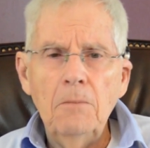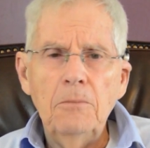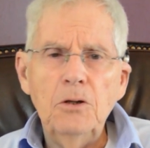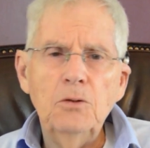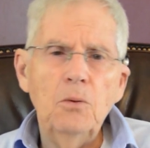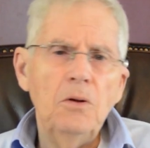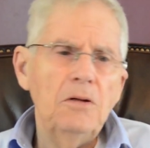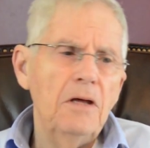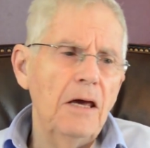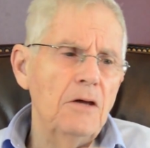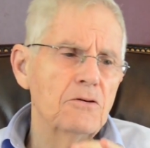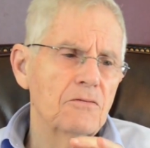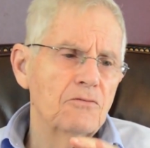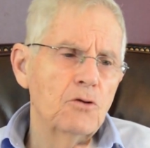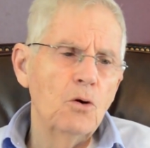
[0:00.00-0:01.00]
Between the
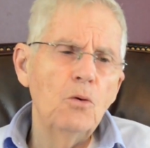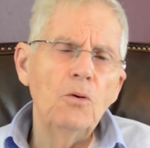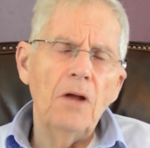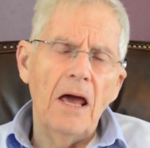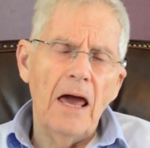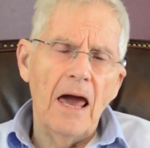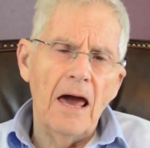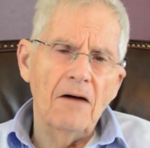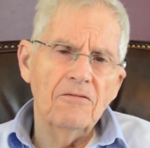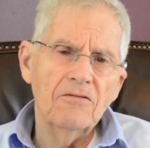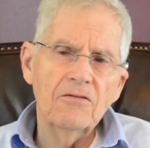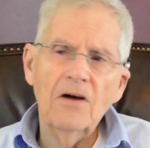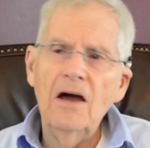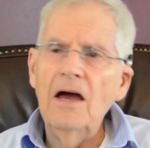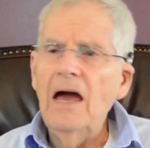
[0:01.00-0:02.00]
age of
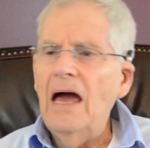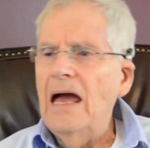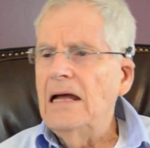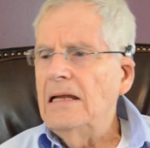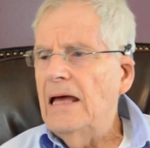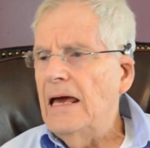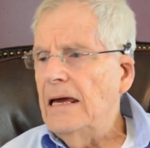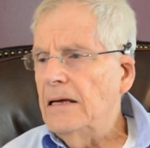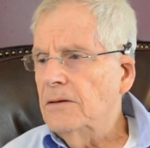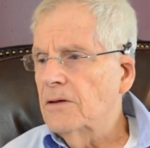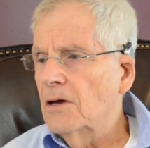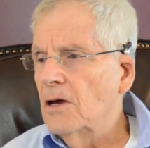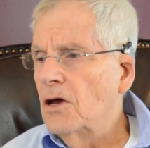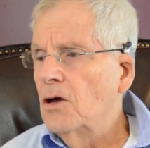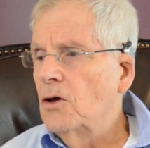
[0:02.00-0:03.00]
2.5 and 8,
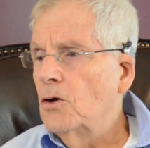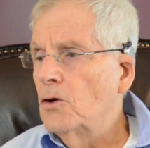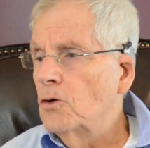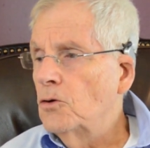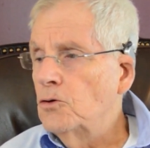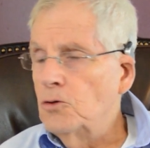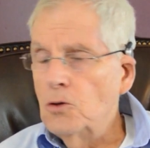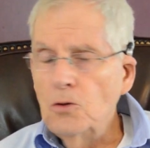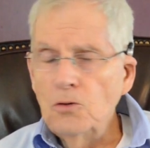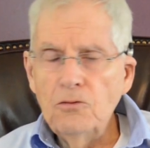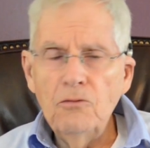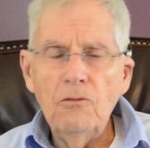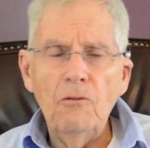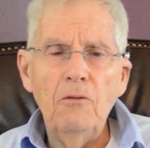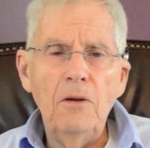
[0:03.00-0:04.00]

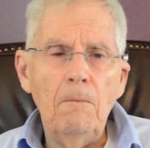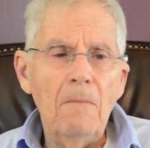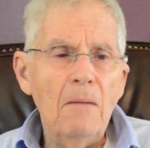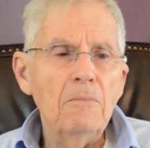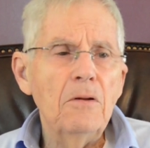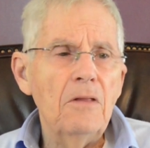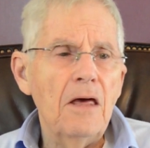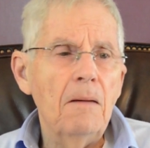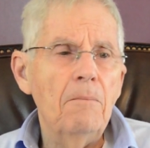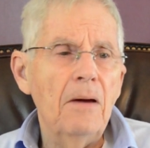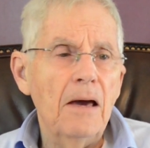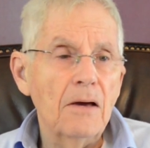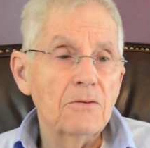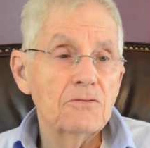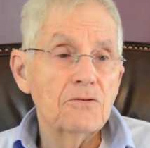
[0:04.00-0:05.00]
children remember their
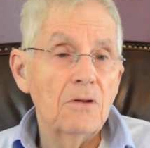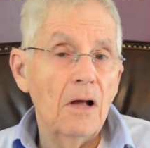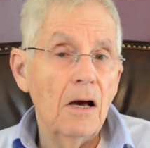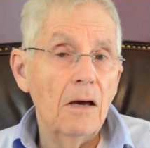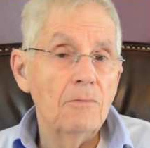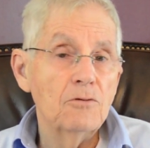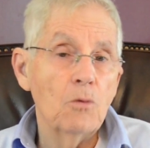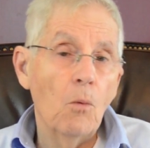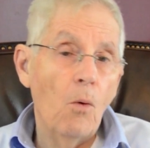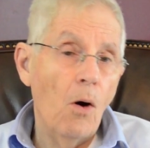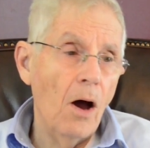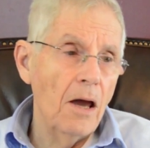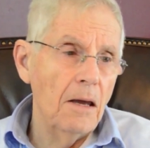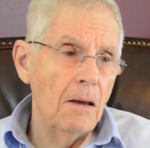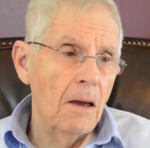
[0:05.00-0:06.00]
past lives.
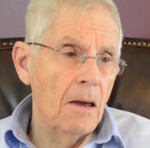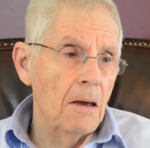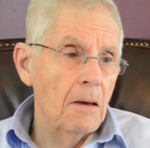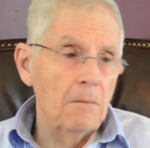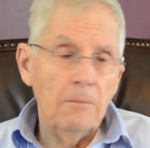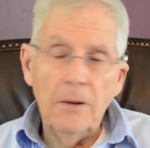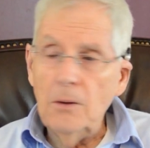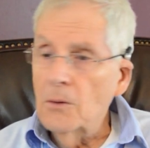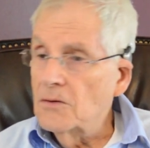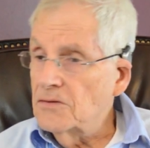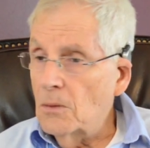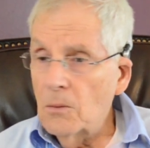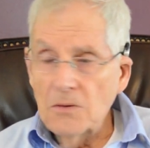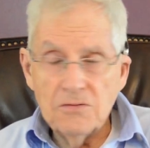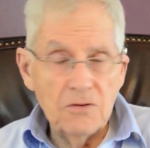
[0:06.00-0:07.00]
Why? Because
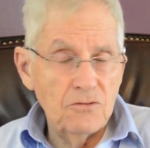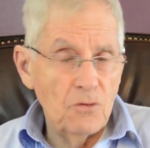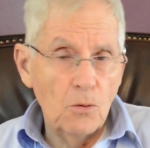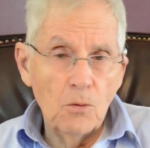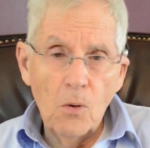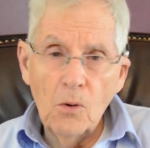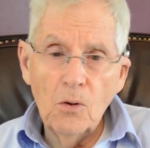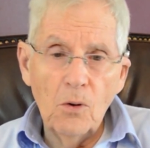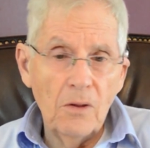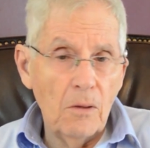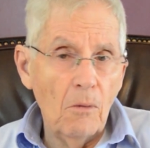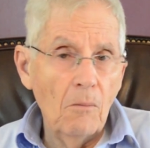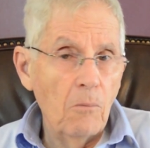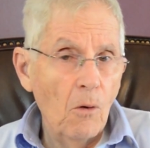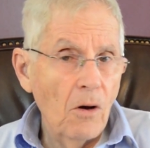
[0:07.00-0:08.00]
it wasn't so long ago they
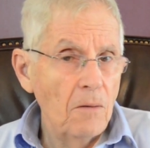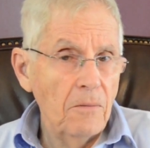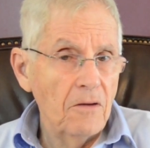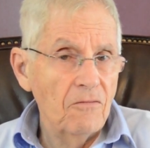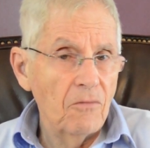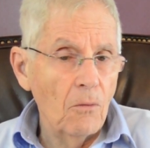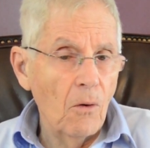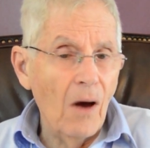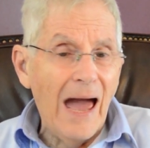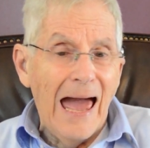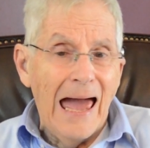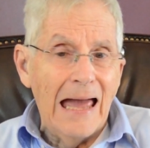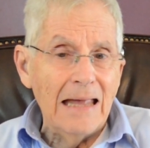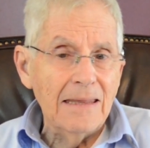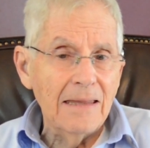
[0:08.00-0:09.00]
were born before,
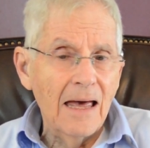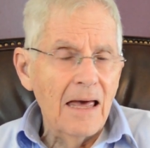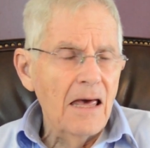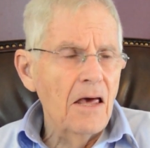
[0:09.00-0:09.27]
and